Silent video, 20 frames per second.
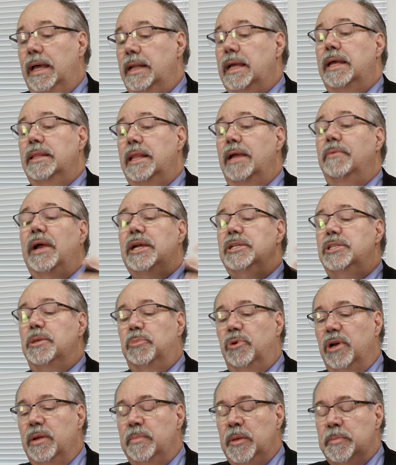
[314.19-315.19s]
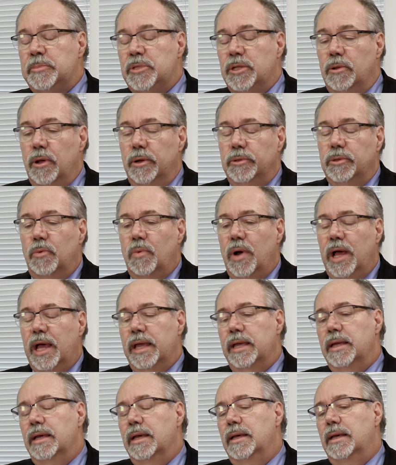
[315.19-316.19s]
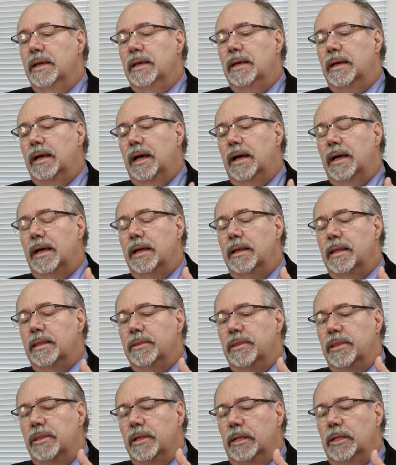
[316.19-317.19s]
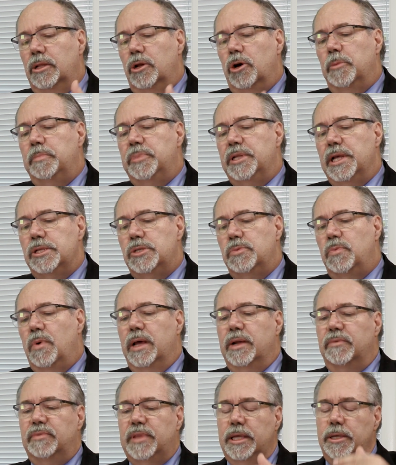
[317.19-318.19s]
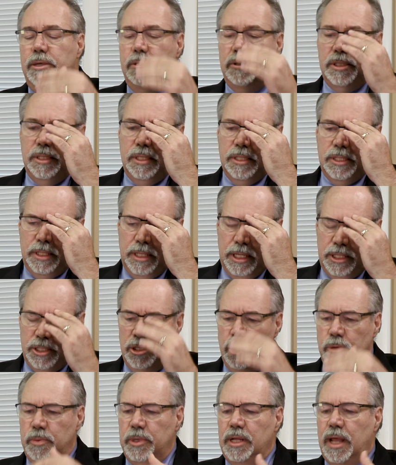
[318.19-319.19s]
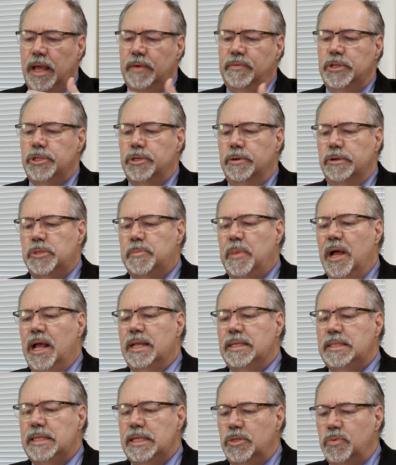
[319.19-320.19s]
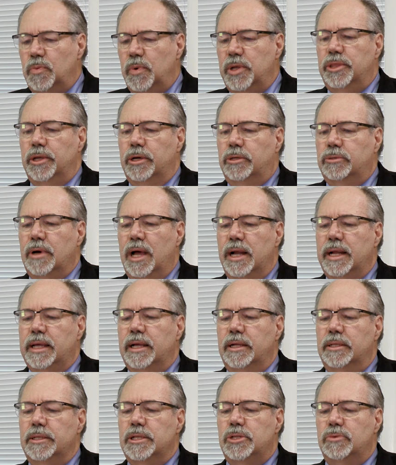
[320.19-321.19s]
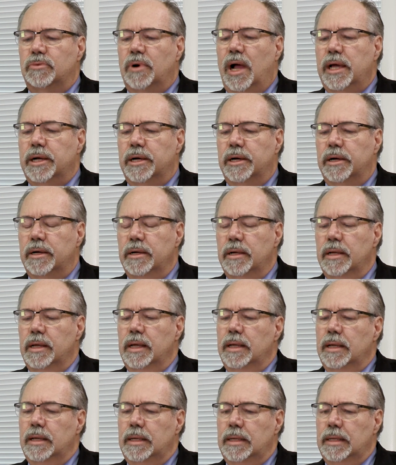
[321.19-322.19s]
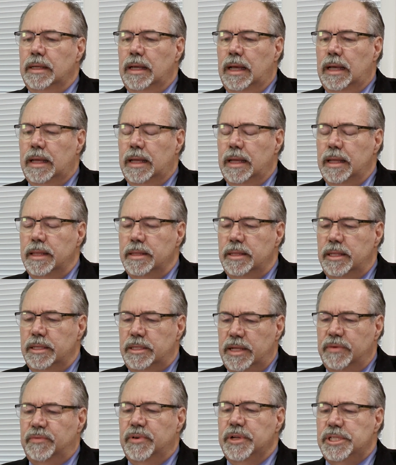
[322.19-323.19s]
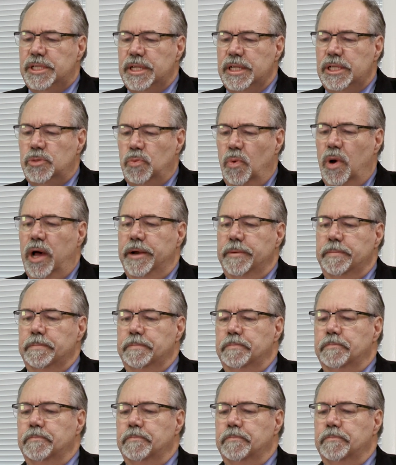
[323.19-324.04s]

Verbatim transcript: and, and they raise the premiums along the way uh, the LERP does what? If they use this, these newer life insurance policies with the chronic illness rider, uh, the difference is what?